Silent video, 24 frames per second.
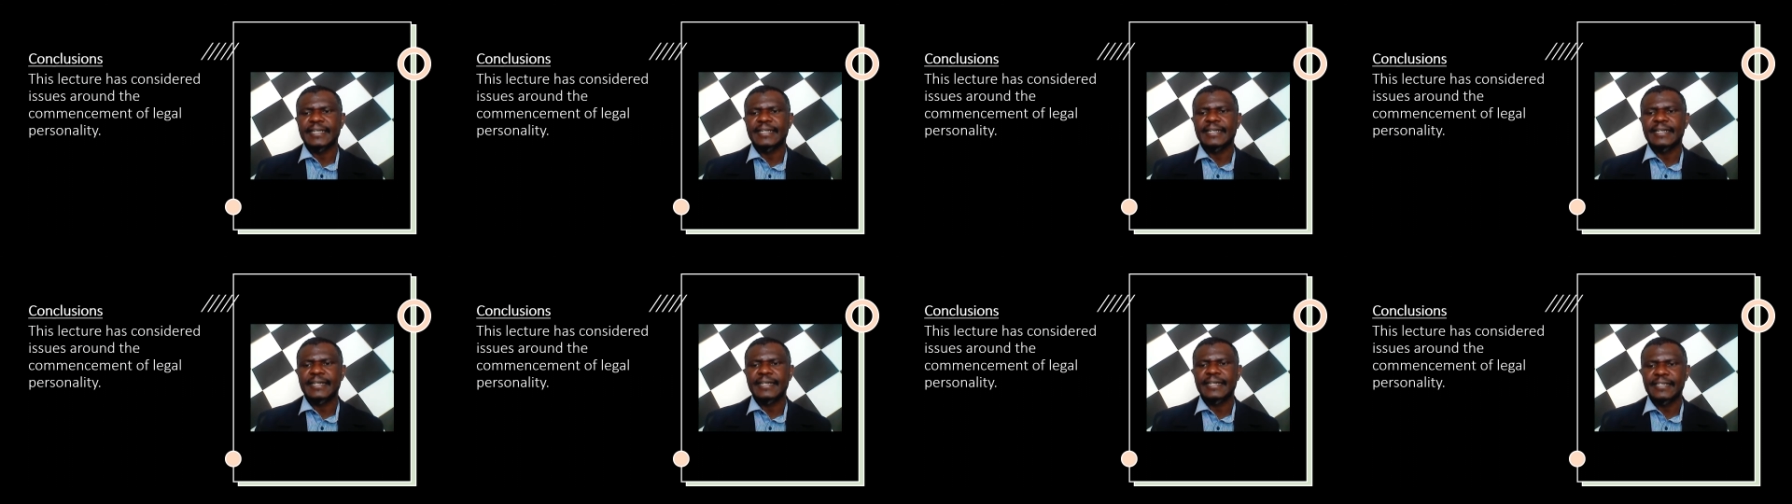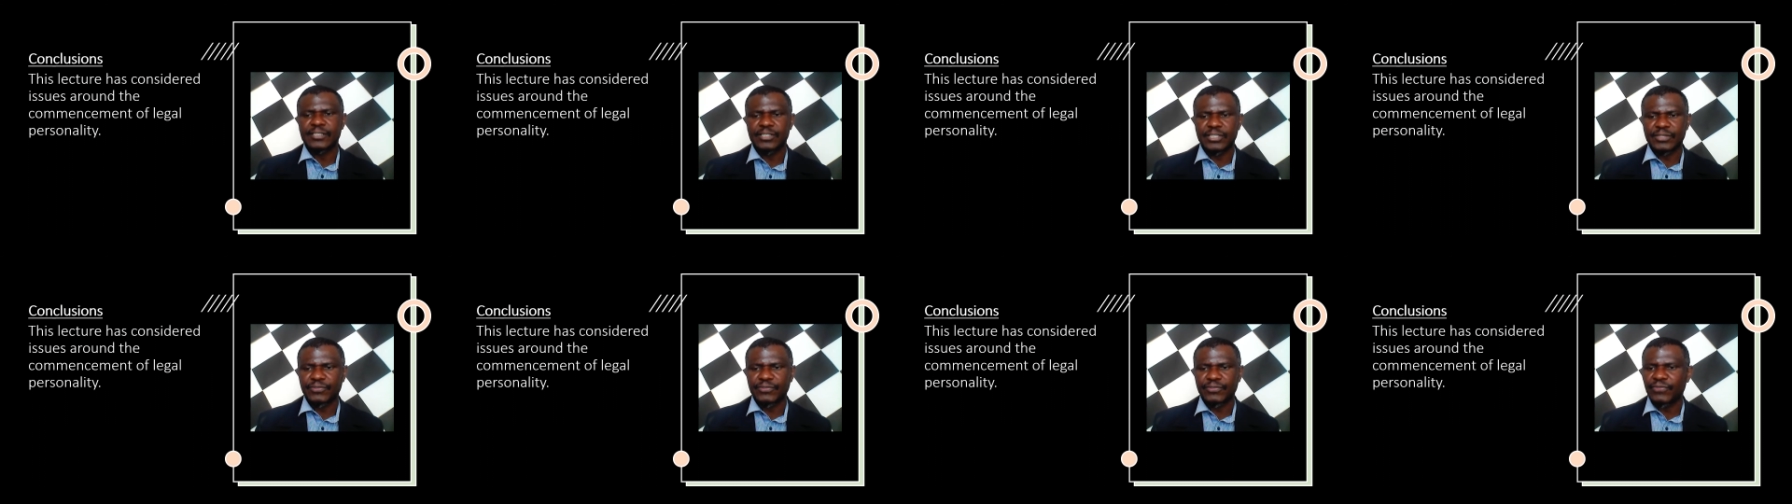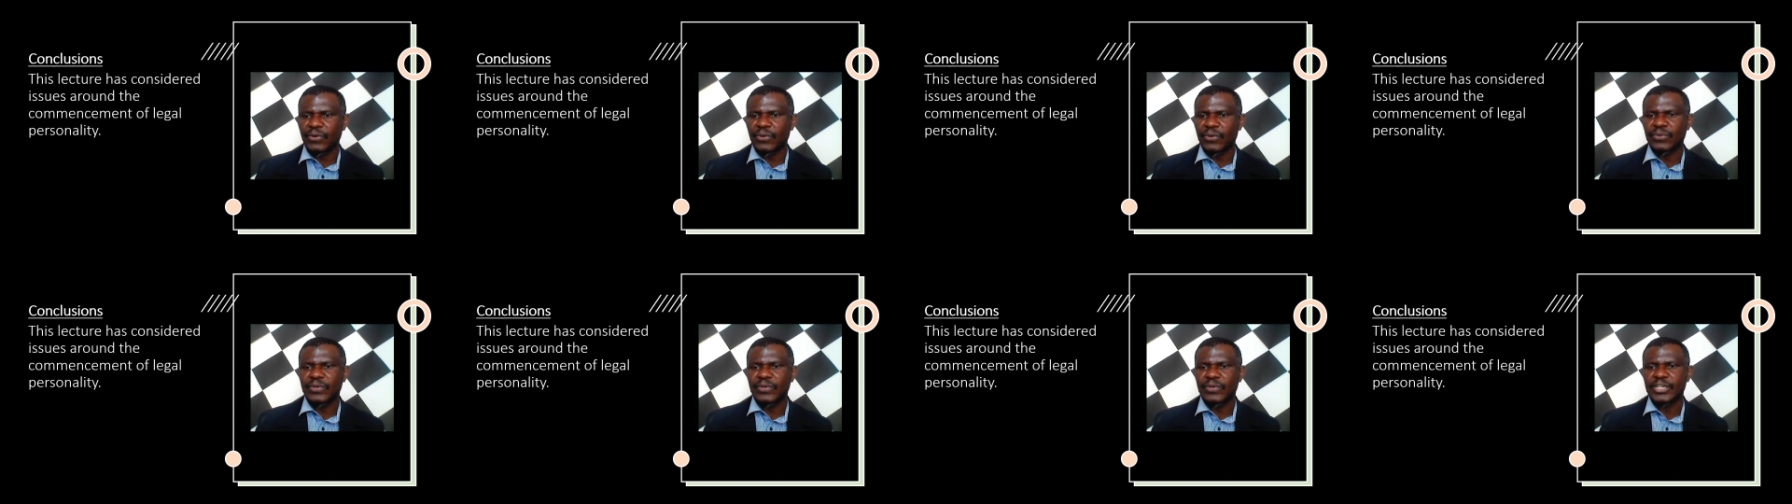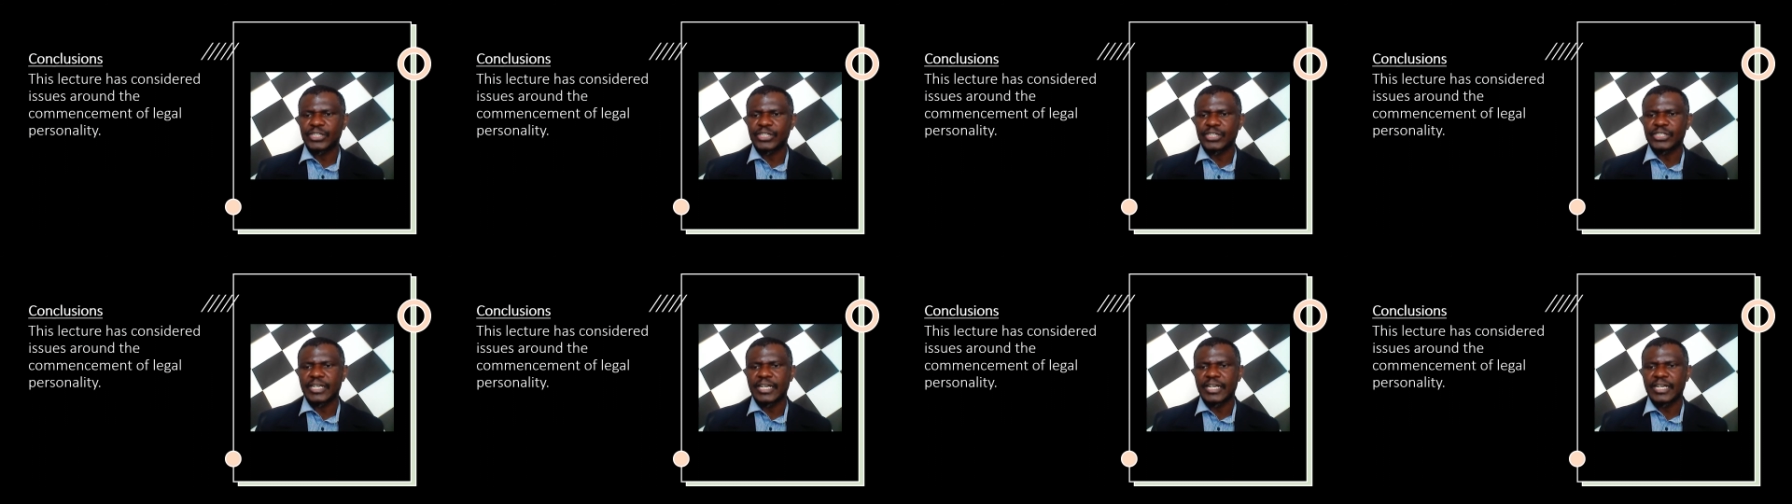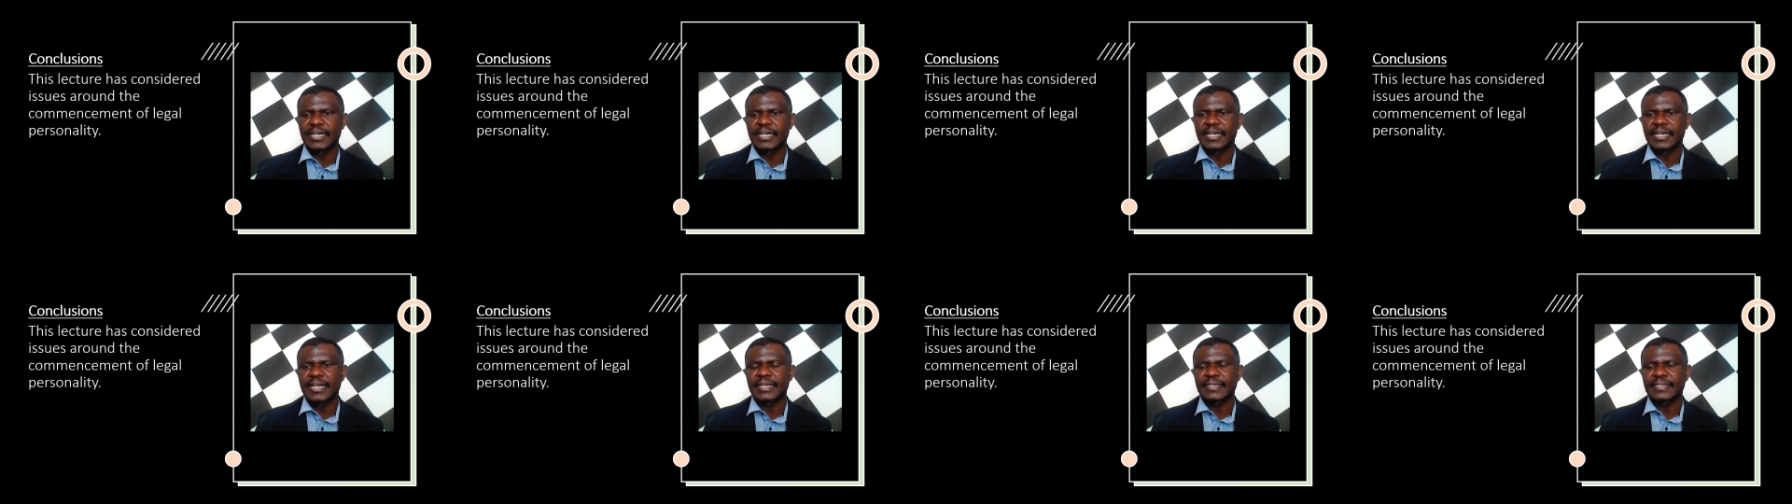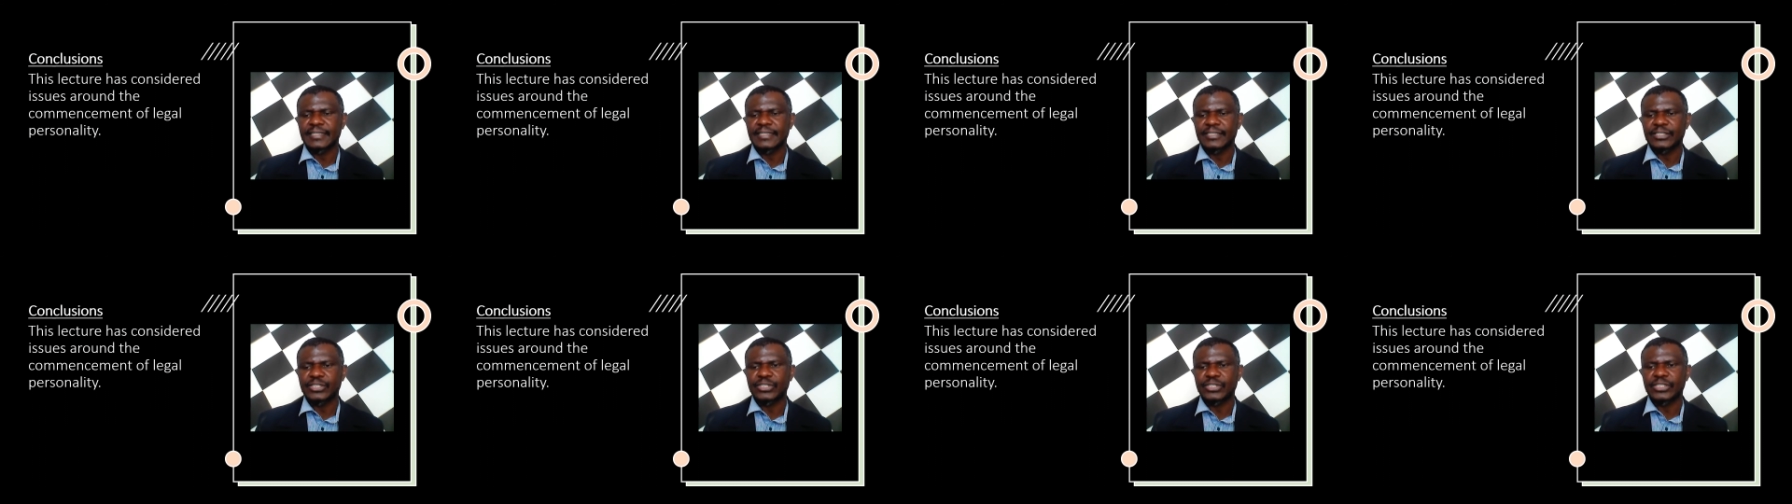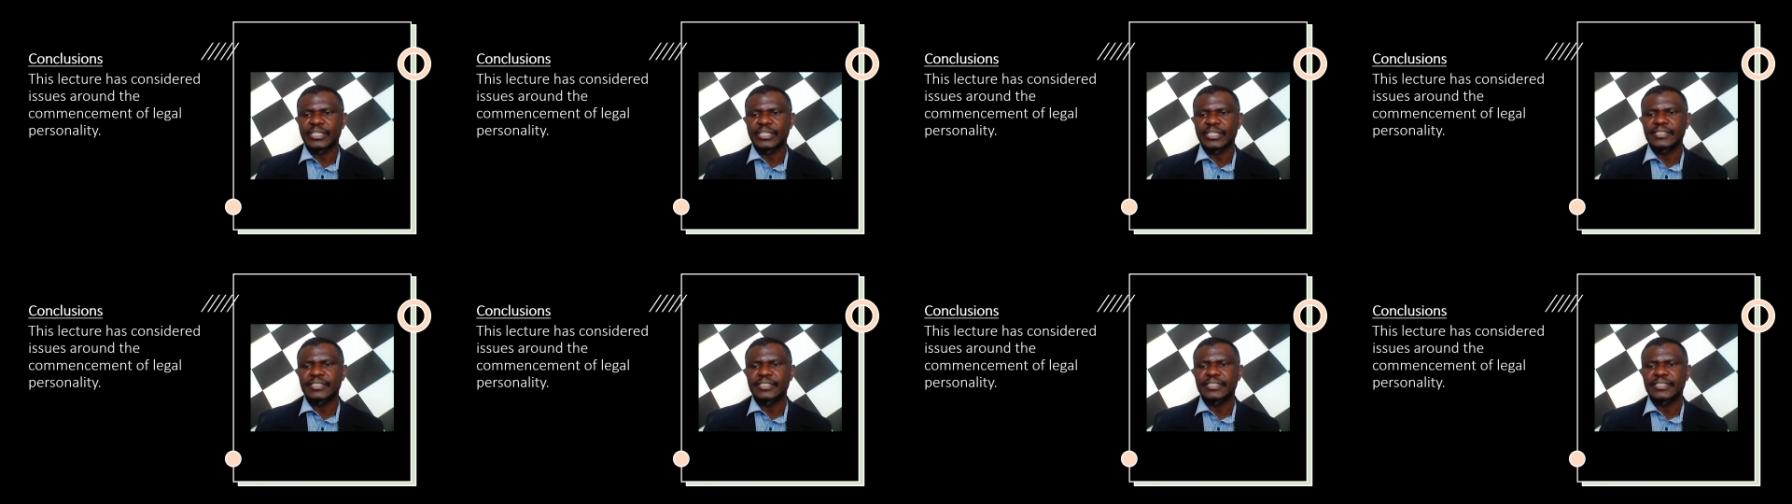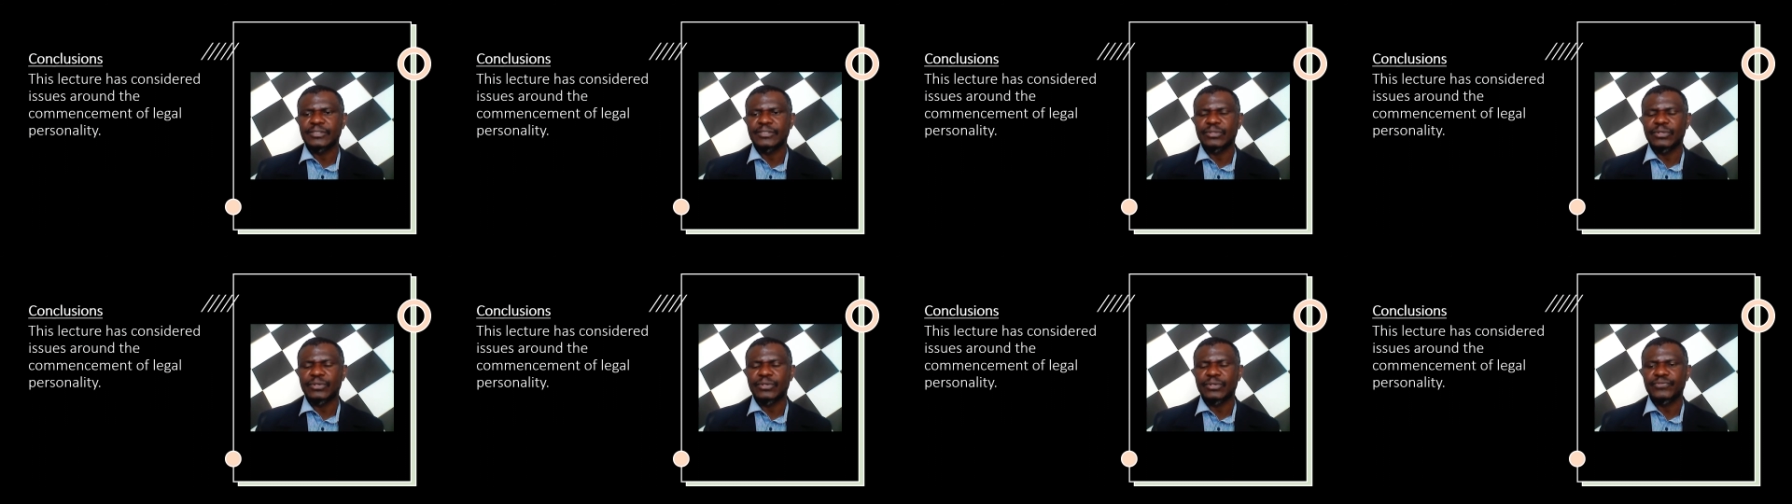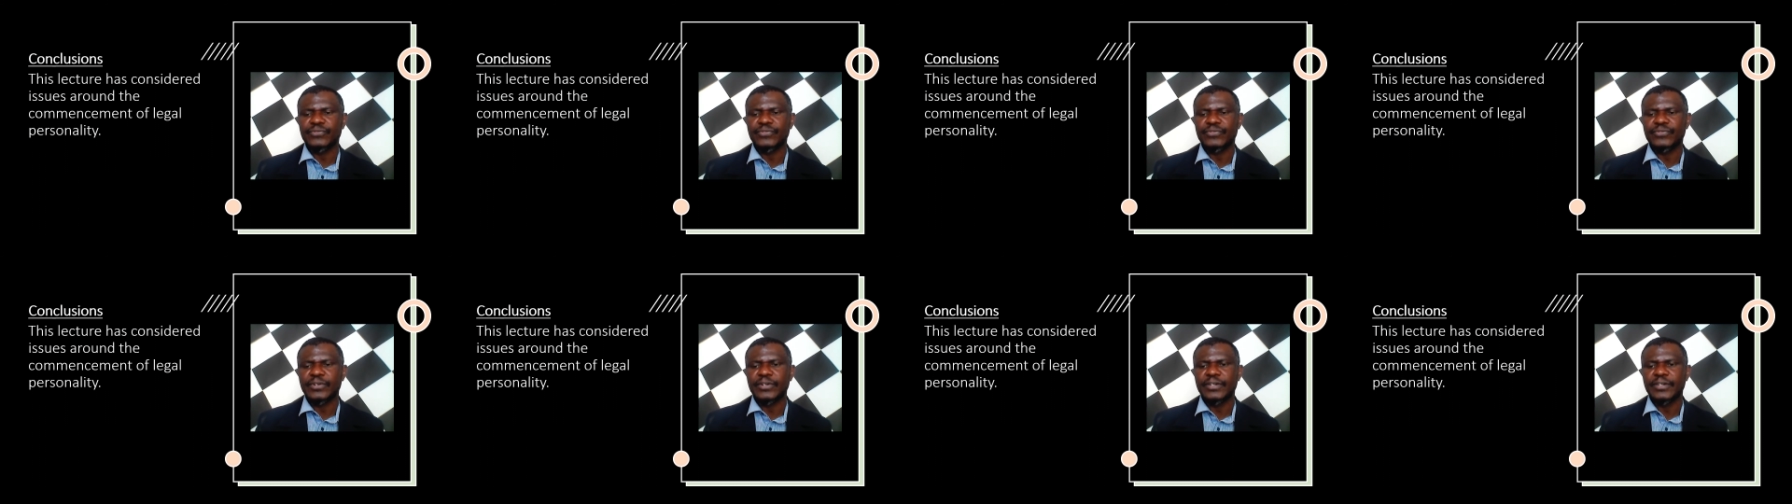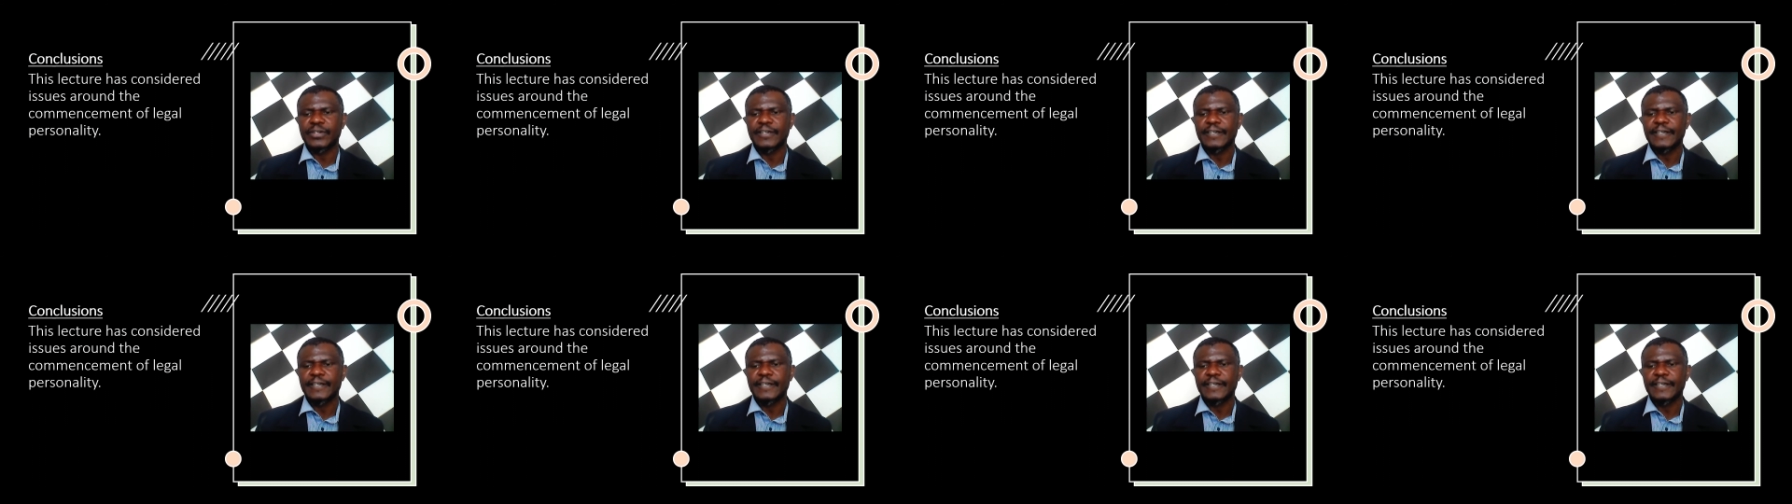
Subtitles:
at least foundational understanding of